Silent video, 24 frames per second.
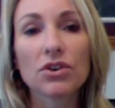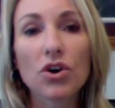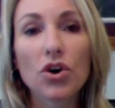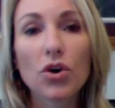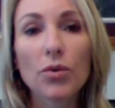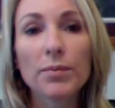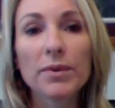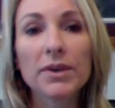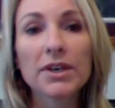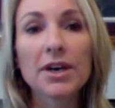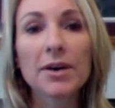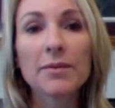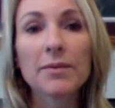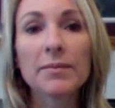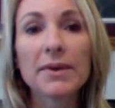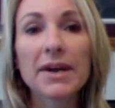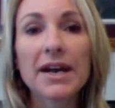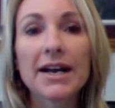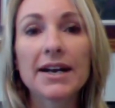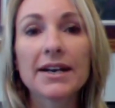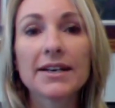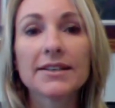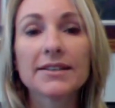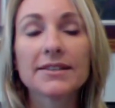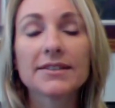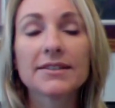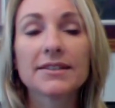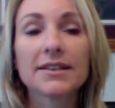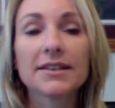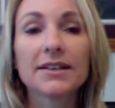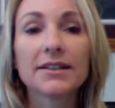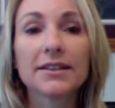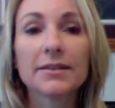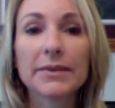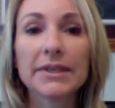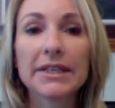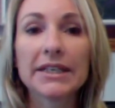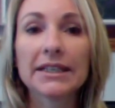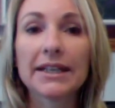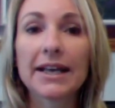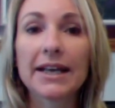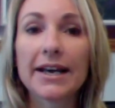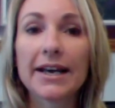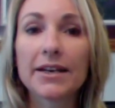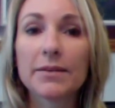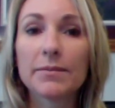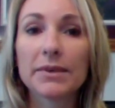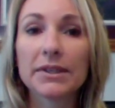open up as a limited
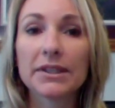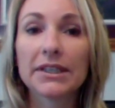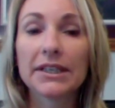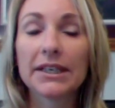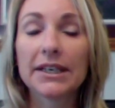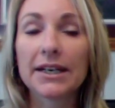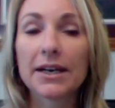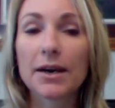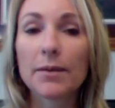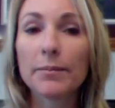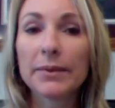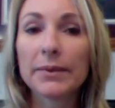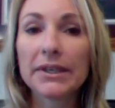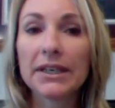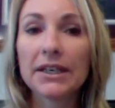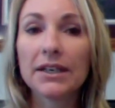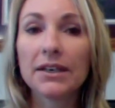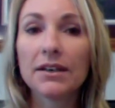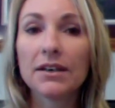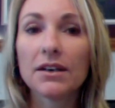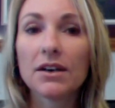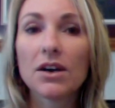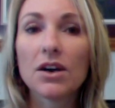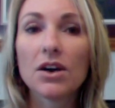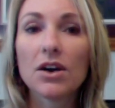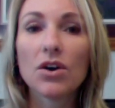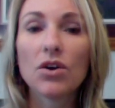liability company